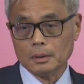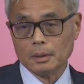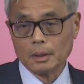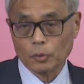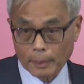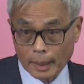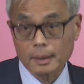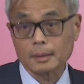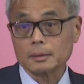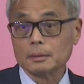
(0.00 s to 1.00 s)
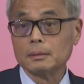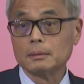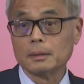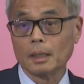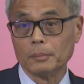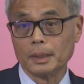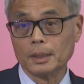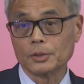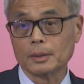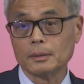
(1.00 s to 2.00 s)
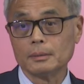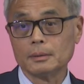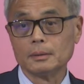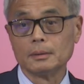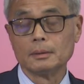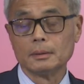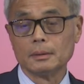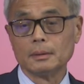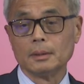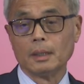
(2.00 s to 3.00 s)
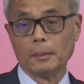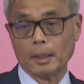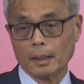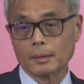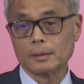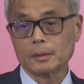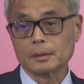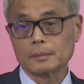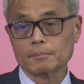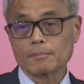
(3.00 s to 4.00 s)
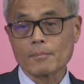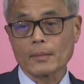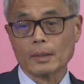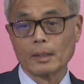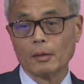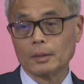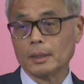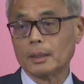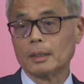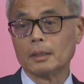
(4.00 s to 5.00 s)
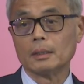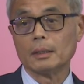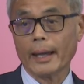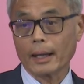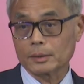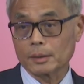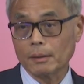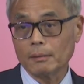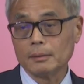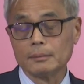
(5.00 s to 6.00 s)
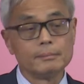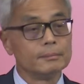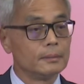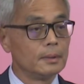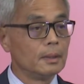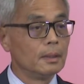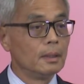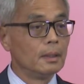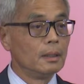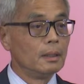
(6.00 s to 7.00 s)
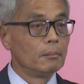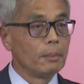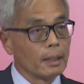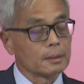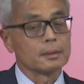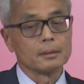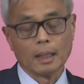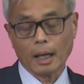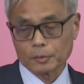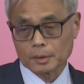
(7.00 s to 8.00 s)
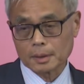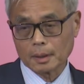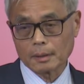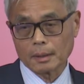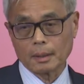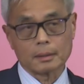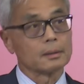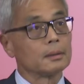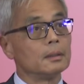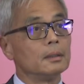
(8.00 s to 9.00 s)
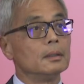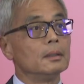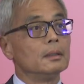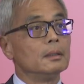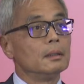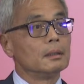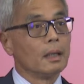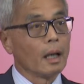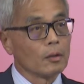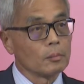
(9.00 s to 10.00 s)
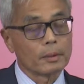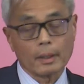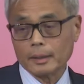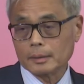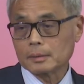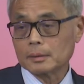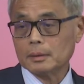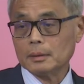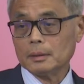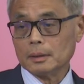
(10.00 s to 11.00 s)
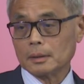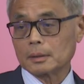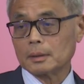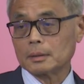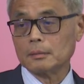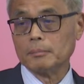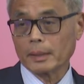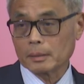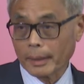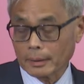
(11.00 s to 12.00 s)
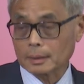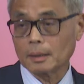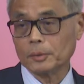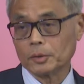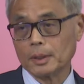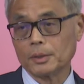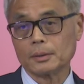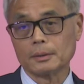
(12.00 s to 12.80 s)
robotics competition, among others. Now there are hackathon. But I have to say that the Hang Lung Prize in terms of mathematics computation